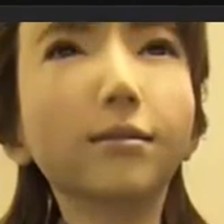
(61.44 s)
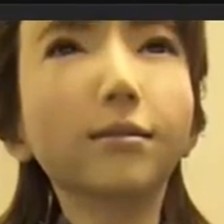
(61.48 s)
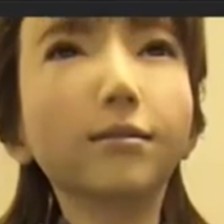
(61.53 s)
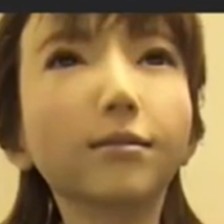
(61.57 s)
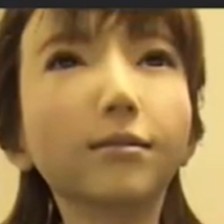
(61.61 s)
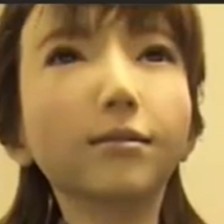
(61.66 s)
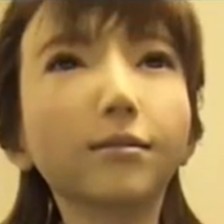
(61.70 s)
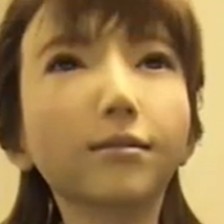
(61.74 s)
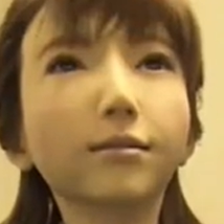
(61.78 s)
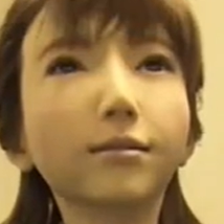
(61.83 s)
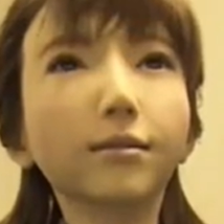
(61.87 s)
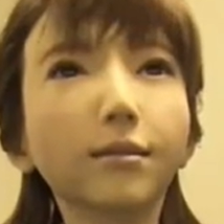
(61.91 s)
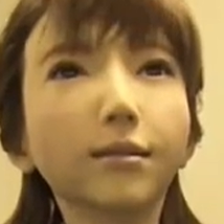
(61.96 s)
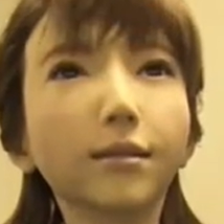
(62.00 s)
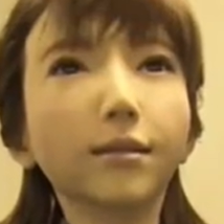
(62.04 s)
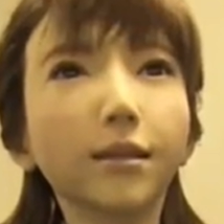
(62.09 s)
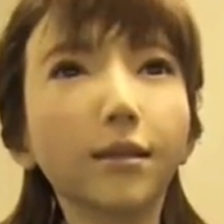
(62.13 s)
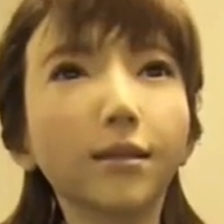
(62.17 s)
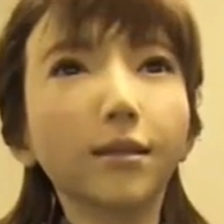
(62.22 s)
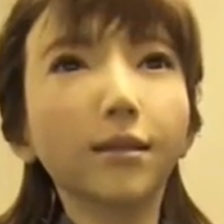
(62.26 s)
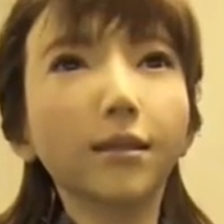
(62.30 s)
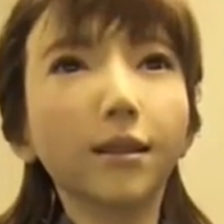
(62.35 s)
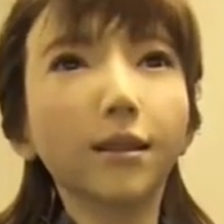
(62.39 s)
Getting
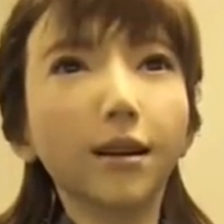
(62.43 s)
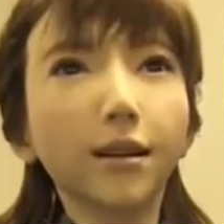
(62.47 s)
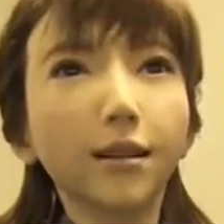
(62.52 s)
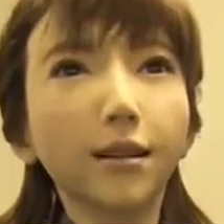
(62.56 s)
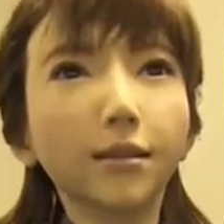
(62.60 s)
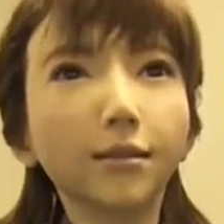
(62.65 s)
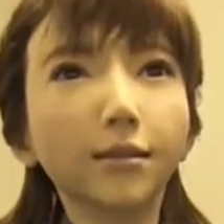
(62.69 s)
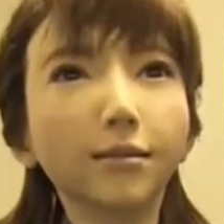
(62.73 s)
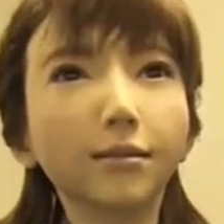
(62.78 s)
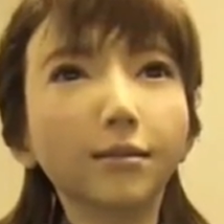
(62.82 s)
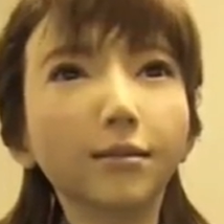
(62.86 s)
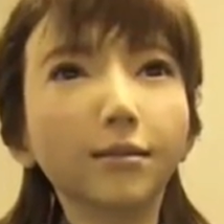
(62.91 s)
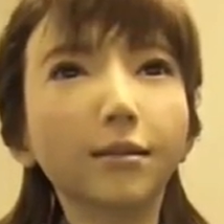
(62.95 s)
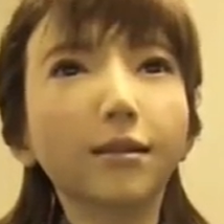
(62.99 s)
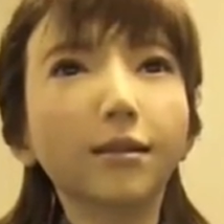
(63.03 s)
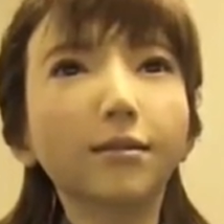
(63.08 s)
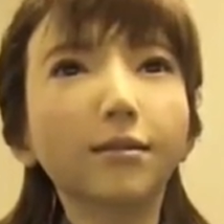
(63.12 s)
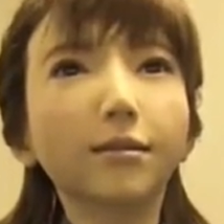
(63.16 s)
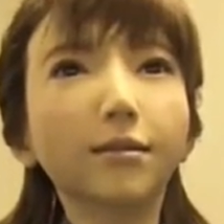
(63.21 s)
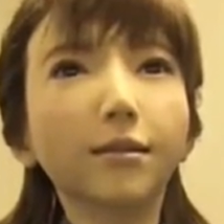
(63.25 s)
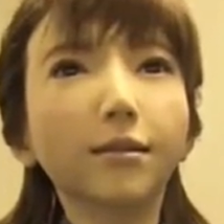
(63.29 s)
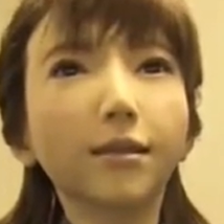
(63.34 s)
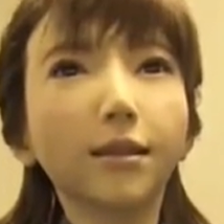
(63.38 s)
robots to be more like
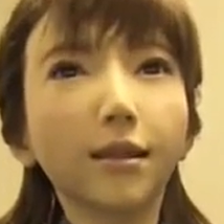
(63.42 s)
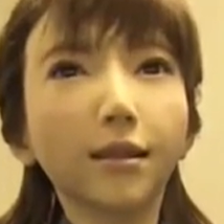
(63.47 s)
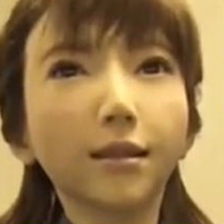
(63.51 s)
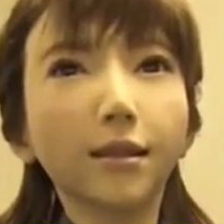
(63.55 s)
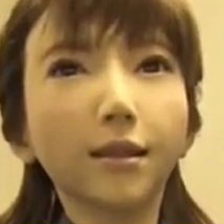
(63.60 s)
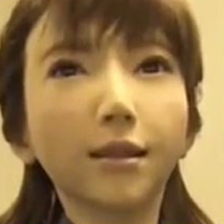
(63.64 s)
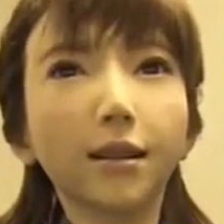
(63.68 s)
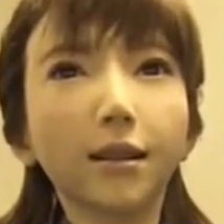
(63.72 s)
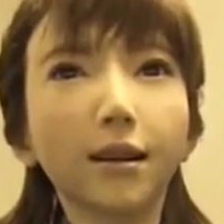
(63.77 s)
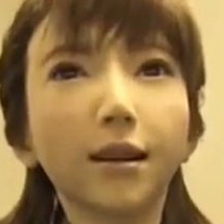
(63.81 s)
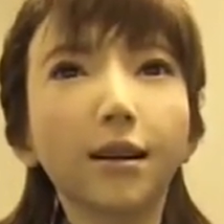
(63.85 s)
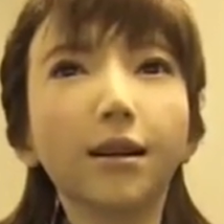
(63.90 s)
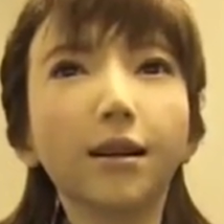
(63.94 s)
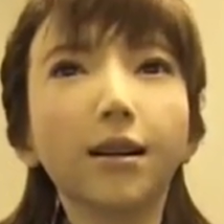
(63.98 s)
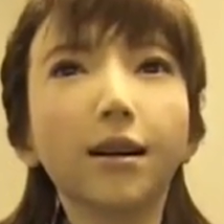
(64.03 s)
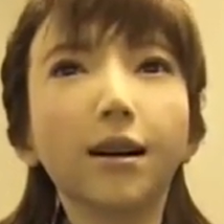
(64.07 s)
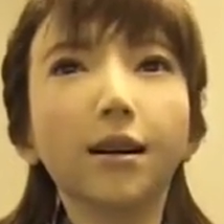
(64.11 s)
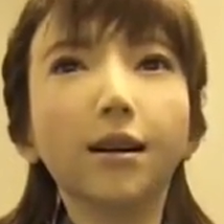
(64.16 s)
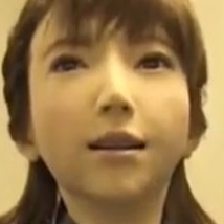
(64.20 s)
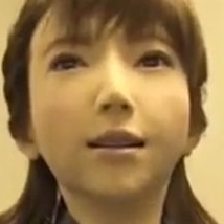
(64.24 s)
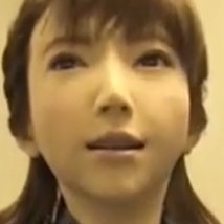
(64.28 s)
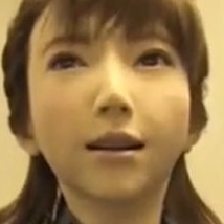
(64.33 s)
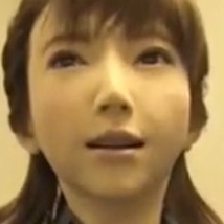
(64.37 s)
humans is the
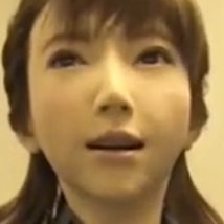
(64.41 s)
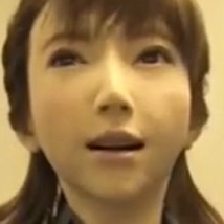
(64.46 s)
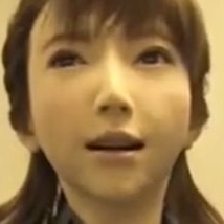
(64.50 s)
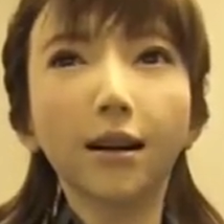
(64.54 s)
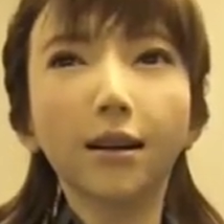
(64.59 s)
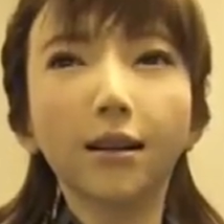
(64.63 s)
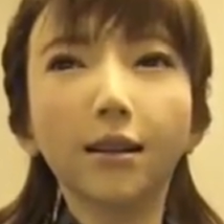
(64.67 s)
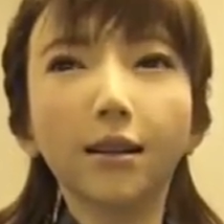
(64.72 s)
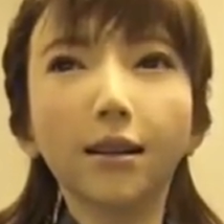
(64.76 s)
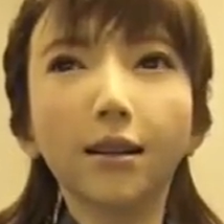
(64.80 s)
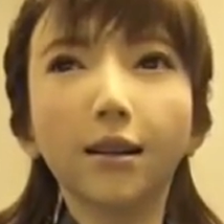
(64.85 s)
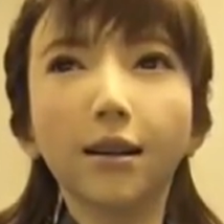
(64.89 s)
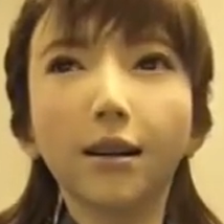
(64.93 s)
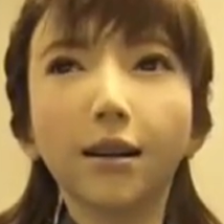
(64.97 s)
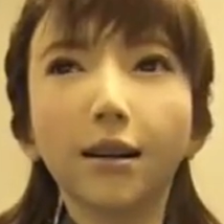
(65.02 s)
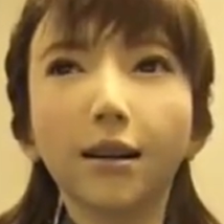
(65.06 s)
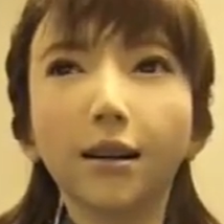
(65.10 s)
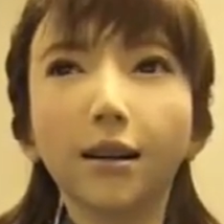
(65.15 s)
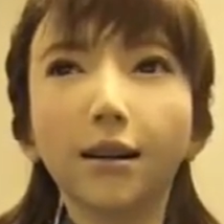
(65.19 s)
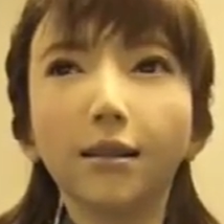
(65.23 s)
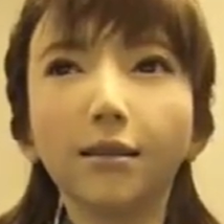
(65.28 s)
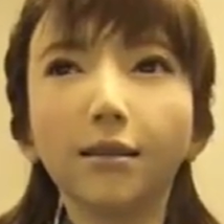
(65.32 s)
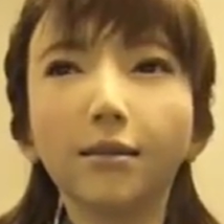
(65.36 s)
holy grail for
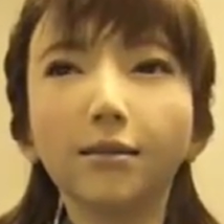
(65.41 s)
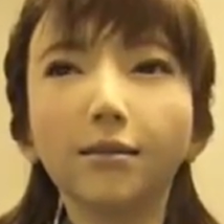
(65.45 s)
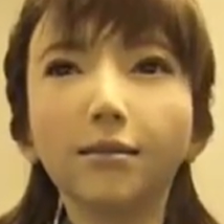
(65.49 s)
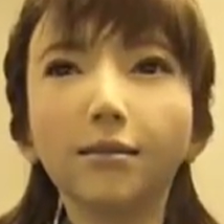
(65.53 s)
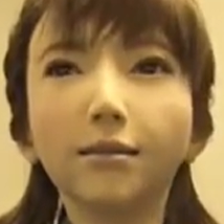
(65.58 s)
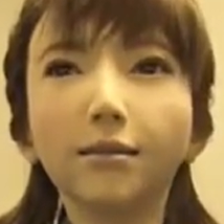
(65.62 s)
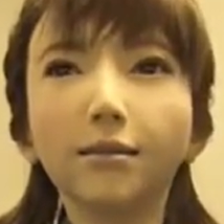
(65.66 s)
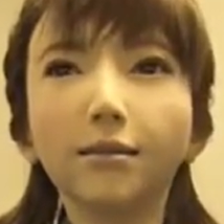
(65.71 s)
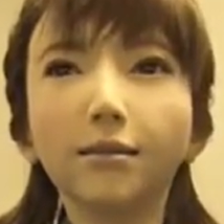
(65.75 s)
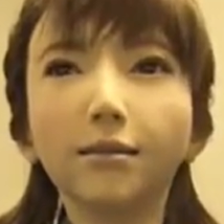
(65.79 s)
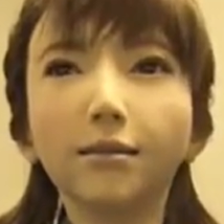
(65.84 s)
developers.